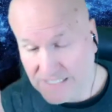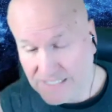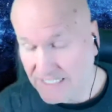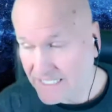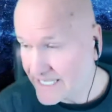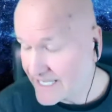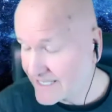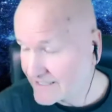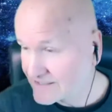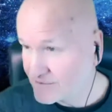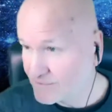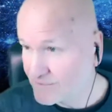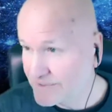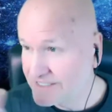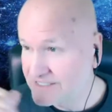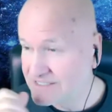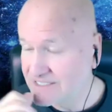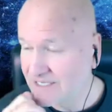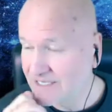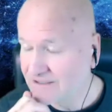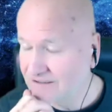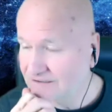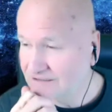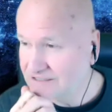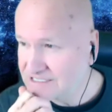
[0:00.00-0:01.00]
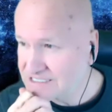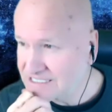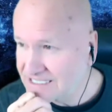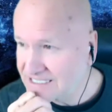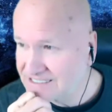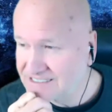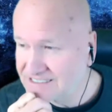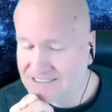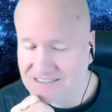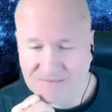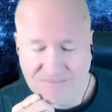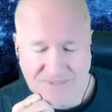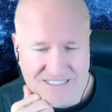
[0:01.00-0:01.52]
out the window and I was
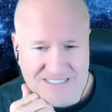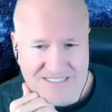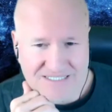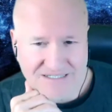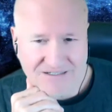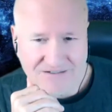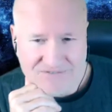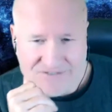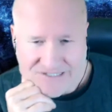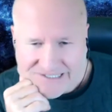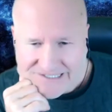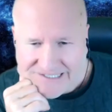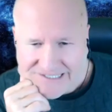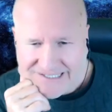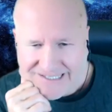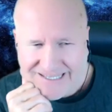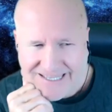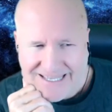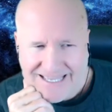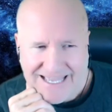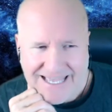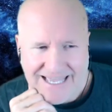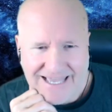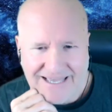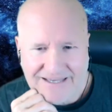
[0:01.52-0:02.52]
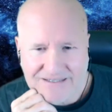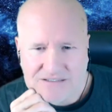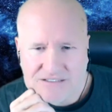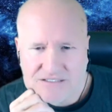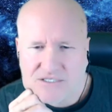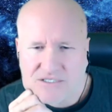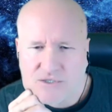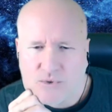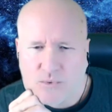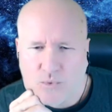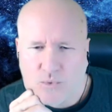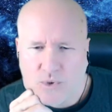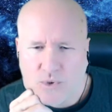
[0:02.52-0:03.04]
thinking to myself, how does
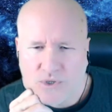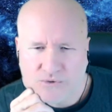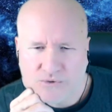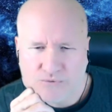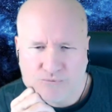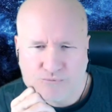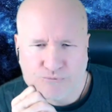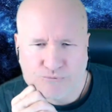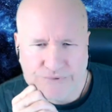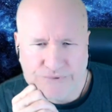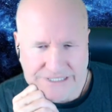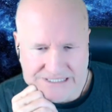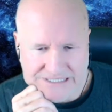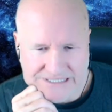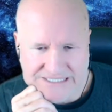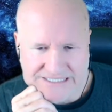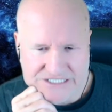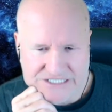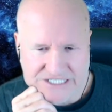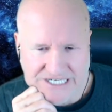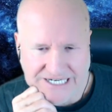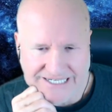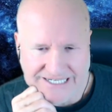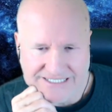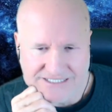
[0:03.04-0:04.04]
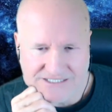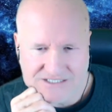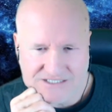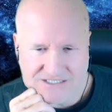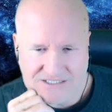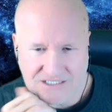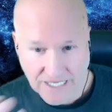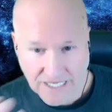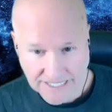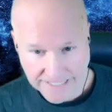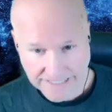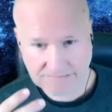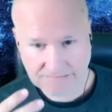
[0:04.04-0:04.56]
the world really change?
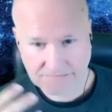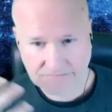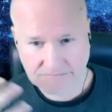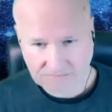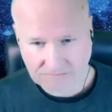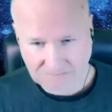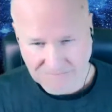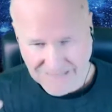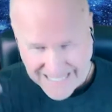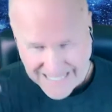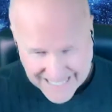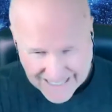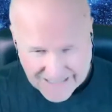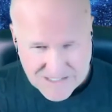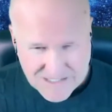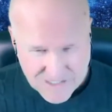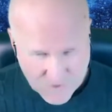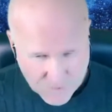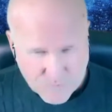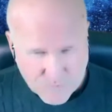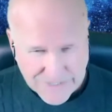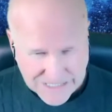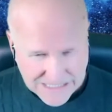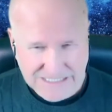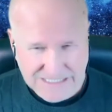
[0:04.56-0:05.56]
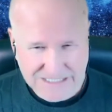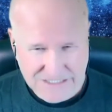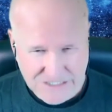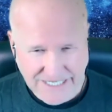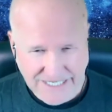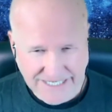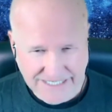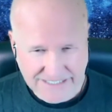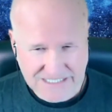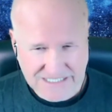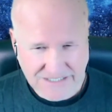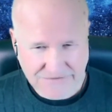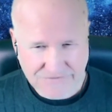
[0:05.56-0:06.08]
Like, how does it really
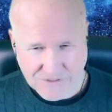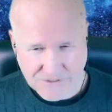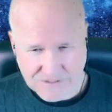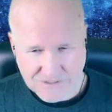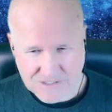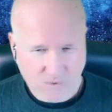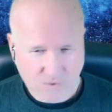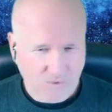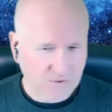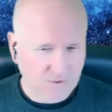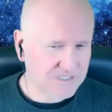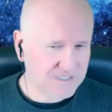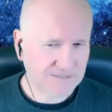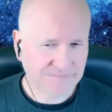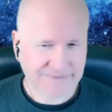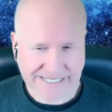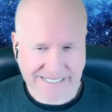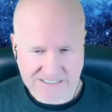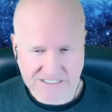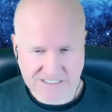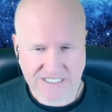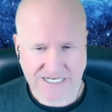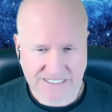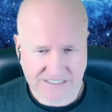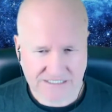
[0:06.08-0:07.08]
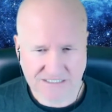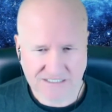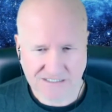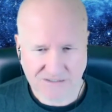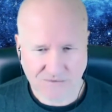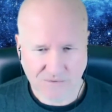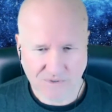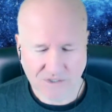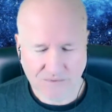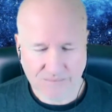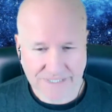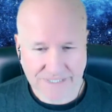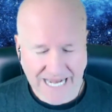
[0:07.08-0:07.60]
change? Everyone talks about changing the
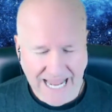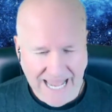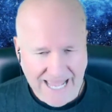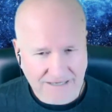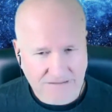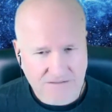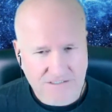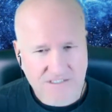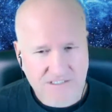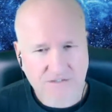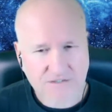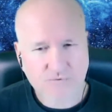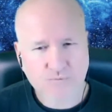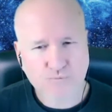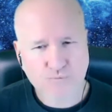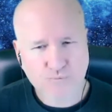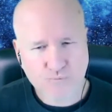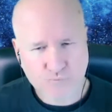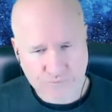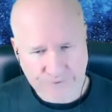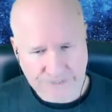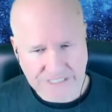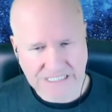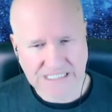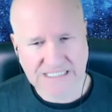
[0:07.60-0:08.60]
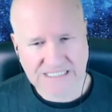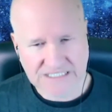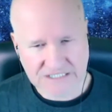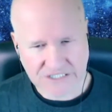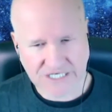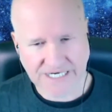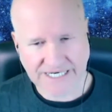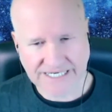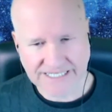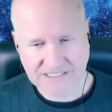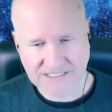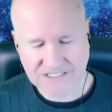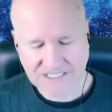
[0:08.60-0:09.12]
world, but how does it really
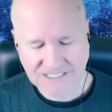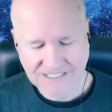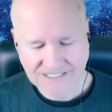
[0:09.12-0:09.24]
change?